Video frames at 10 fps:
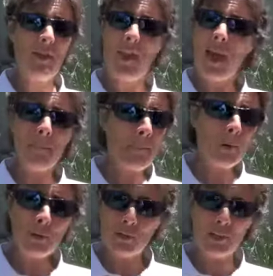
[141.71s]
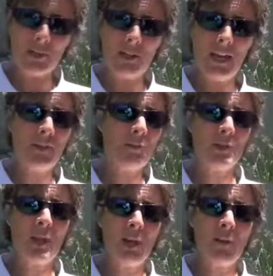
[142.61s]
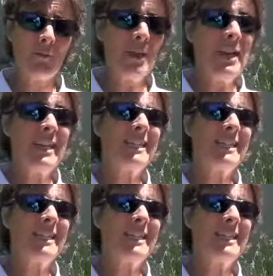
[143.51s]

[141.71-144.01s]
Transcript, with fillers: that person and yourself